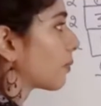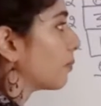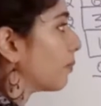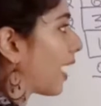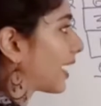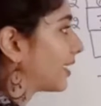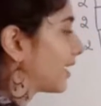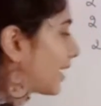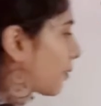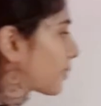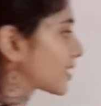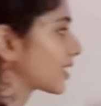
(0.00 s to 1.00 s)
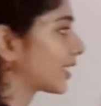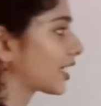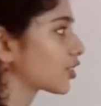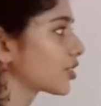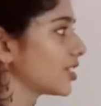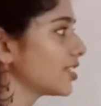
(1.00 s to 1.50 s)
binary
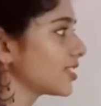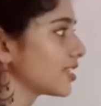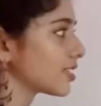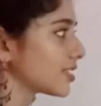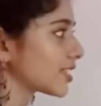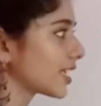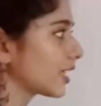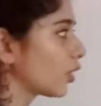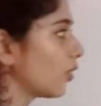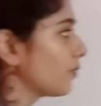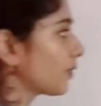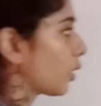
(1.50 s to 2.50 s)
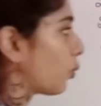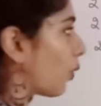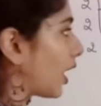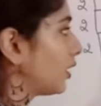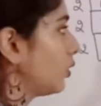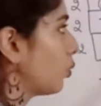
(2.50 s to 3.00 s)
representation is 0,
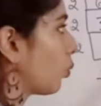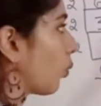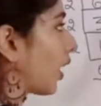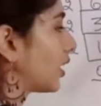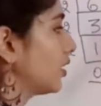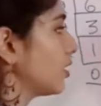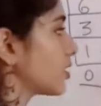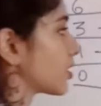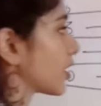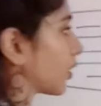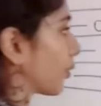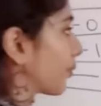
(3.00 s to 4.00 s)
1, 1, 0.